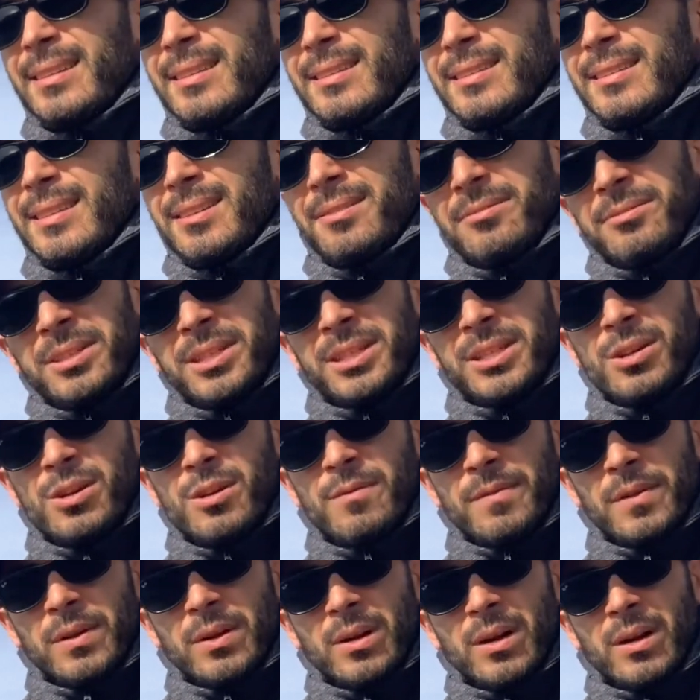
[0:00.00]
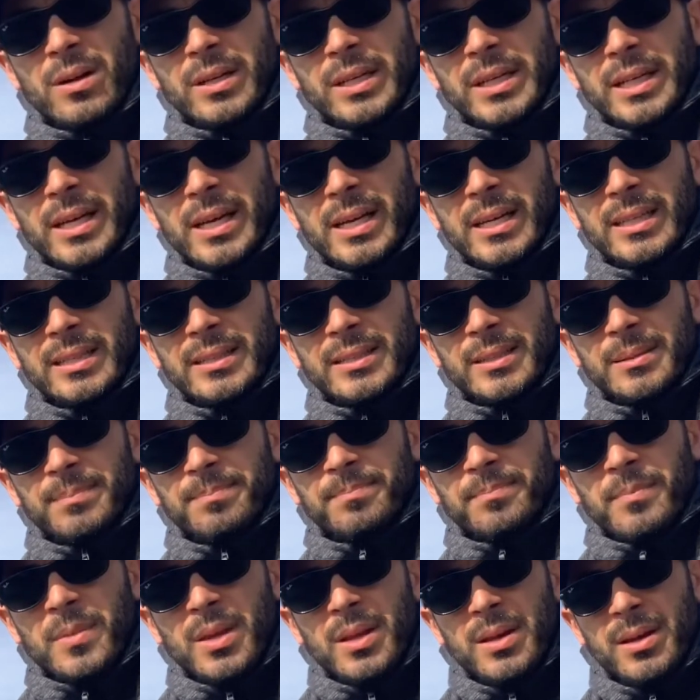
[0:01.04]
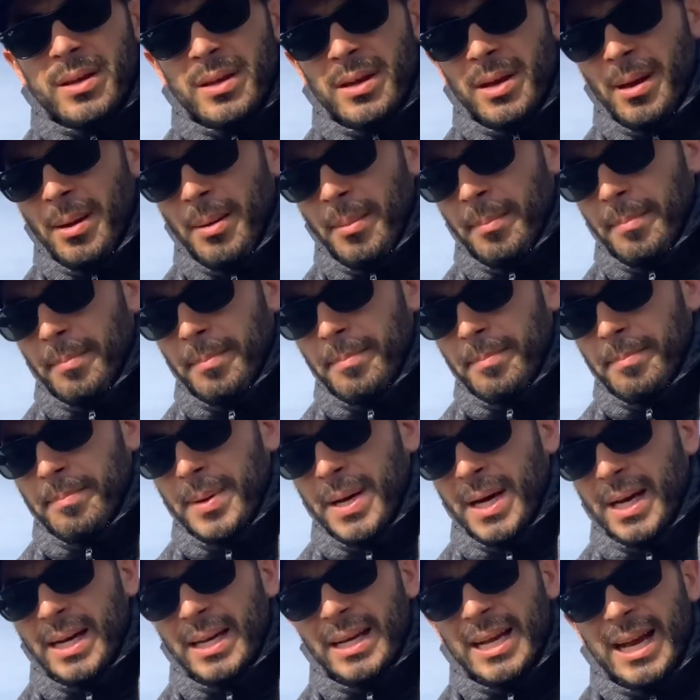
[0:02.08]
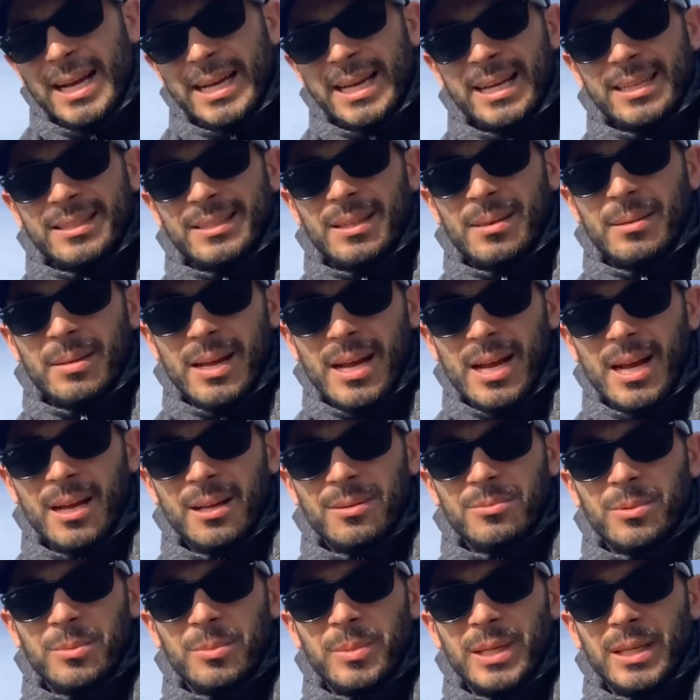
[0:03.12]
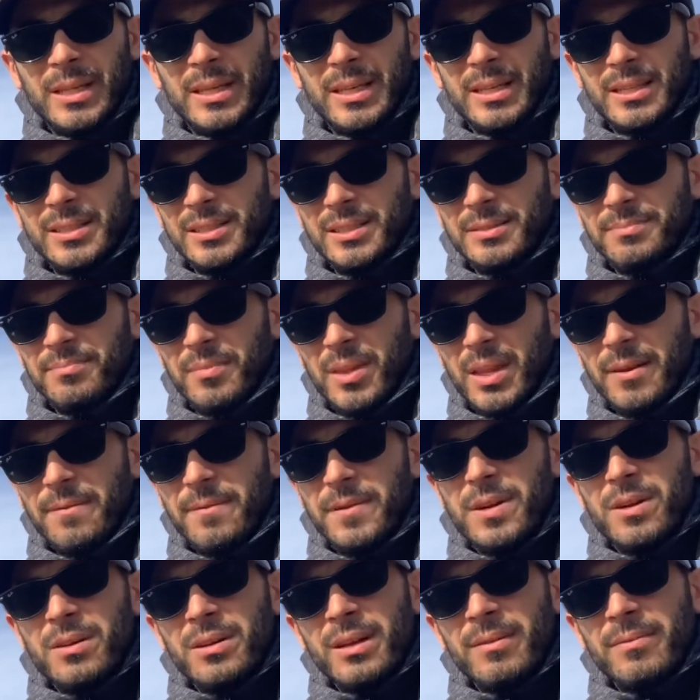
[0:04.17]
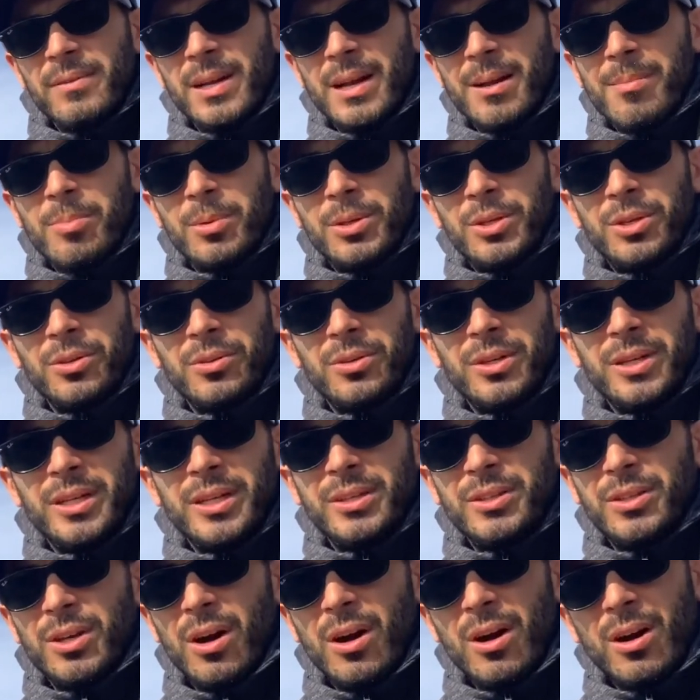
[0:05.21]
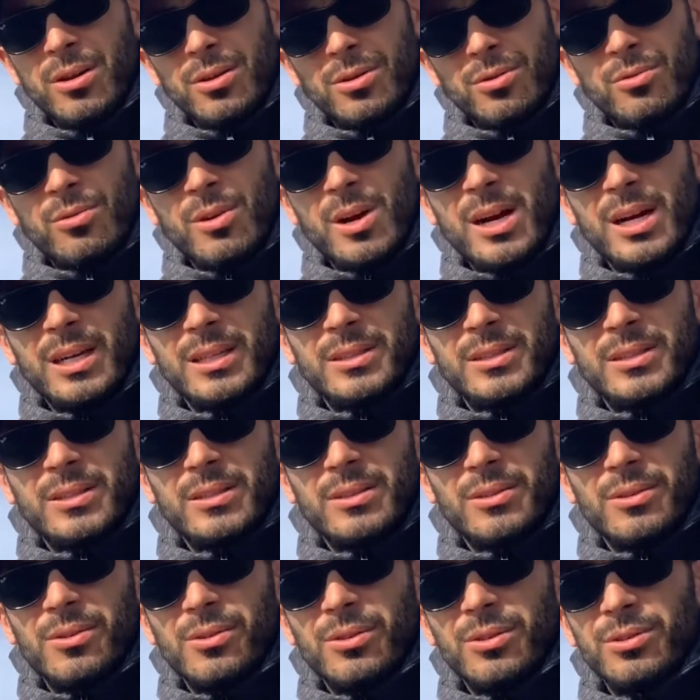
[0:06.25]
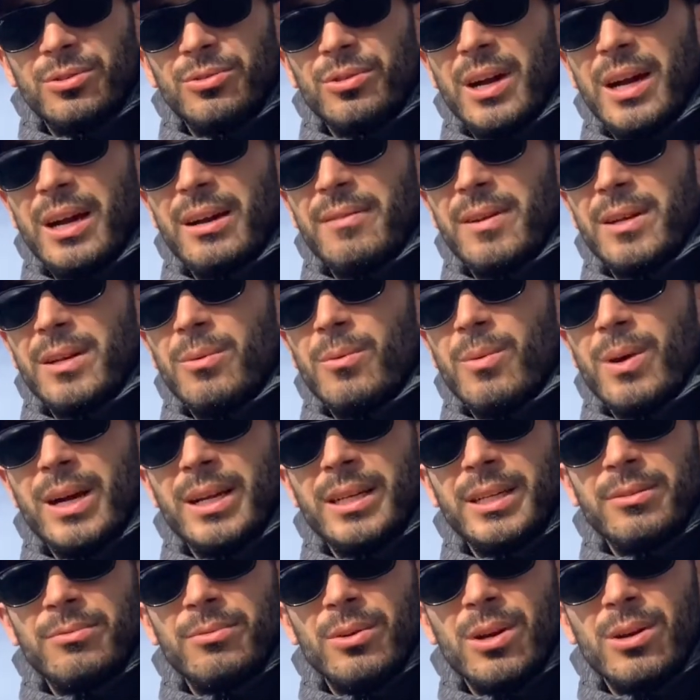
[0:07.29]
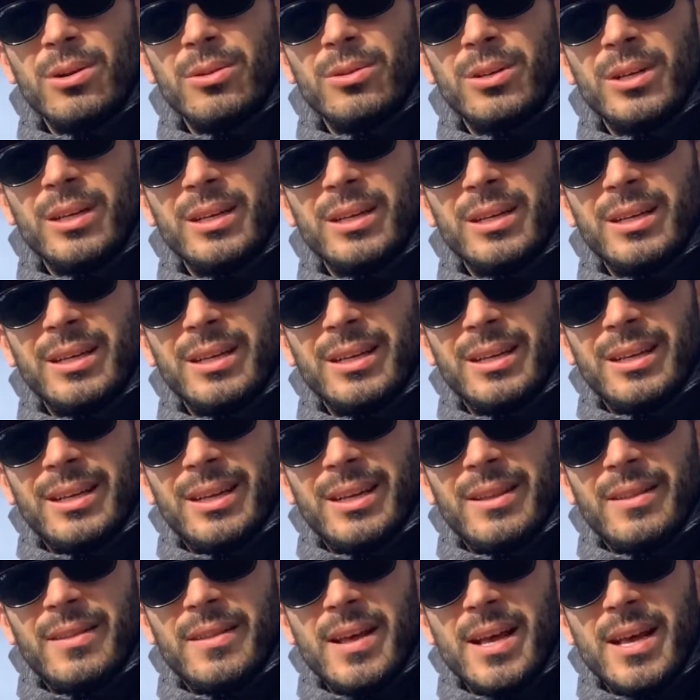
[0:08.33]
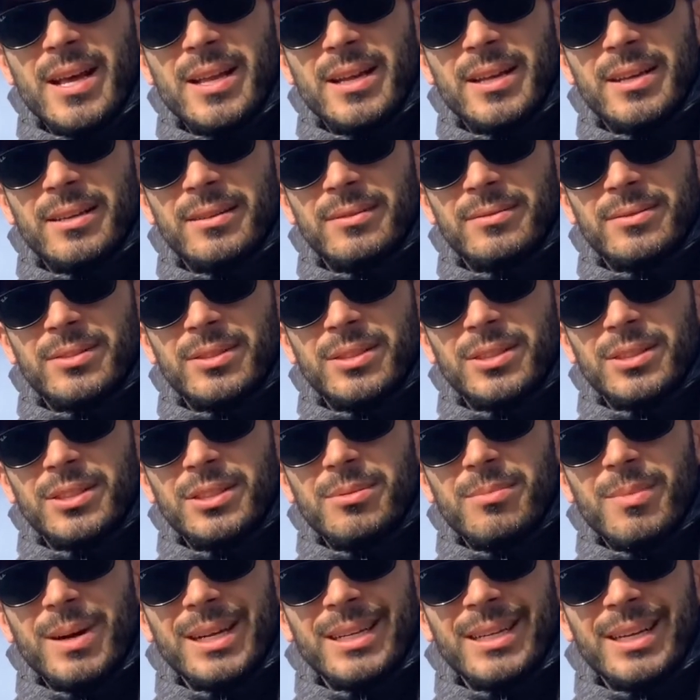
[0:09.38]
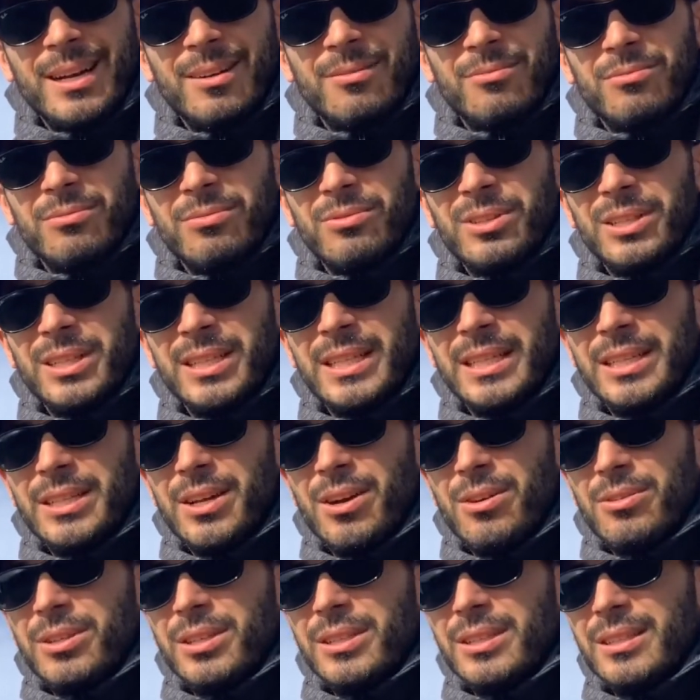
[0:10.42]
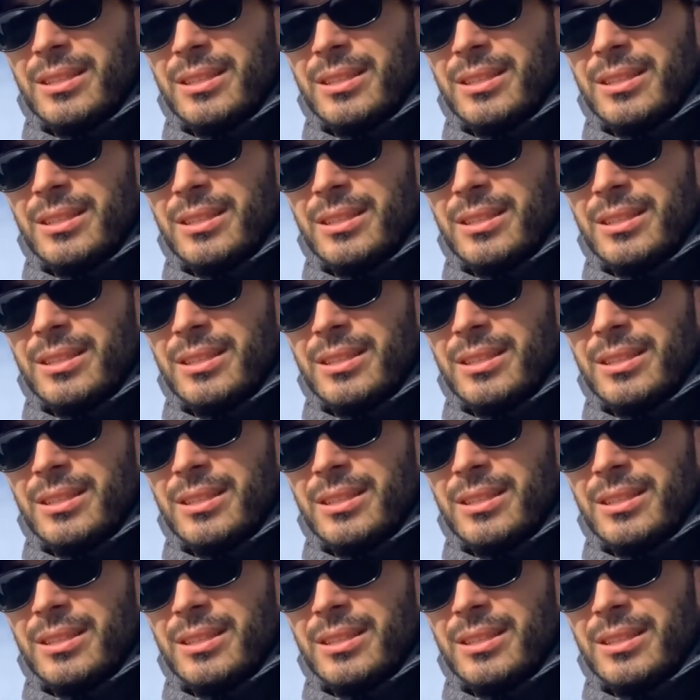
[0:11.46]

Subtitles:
I don't really know if there are any cons, but I guess the con would be this. If you don't have an opportunity to autocross or drive on a windy road, then you might not really notice,